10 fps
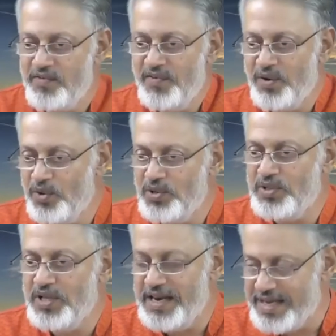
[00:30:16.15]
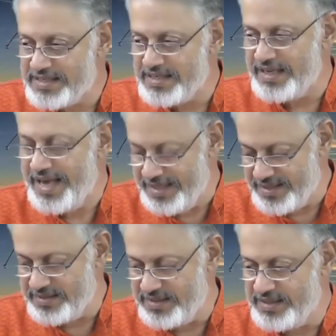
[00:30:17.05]
We will go to the next
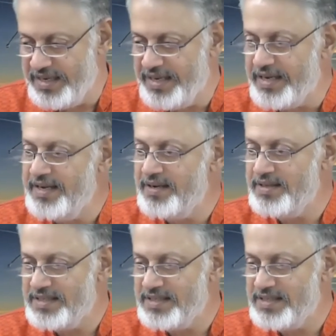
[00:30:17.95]
eighth technique. Huh?